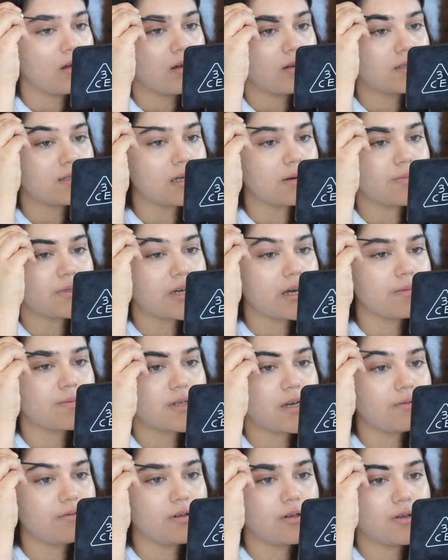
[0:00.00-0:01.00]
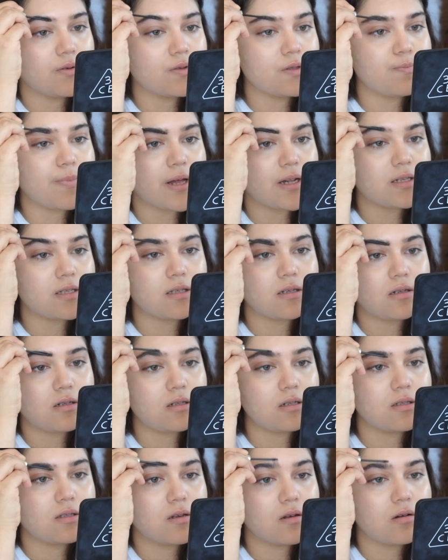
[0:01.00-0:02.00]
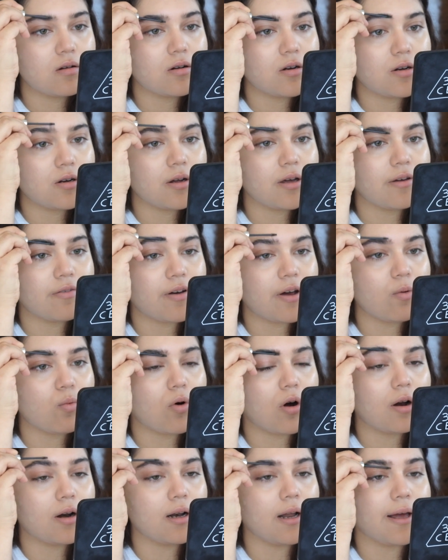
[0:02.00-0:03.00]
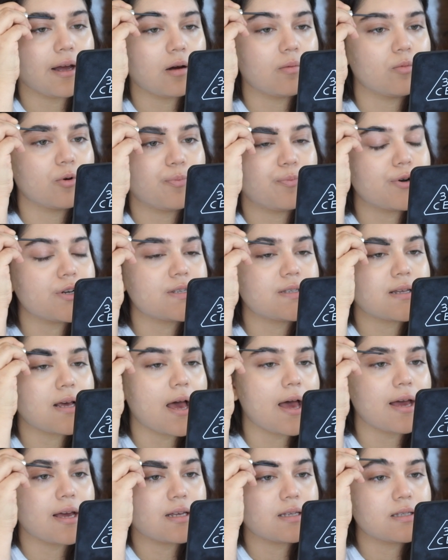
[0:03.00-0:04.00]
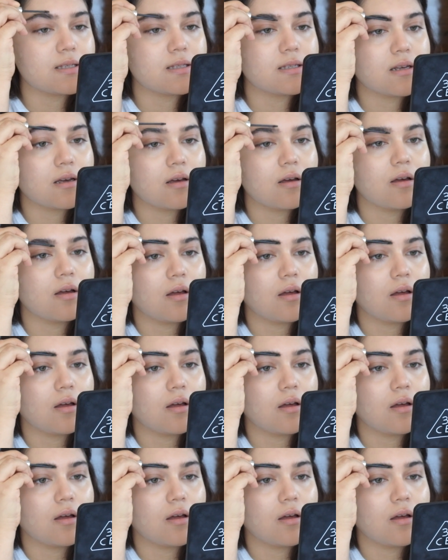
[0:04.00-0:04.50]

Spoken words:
Sometimes I will use pencils if I want like a more precise,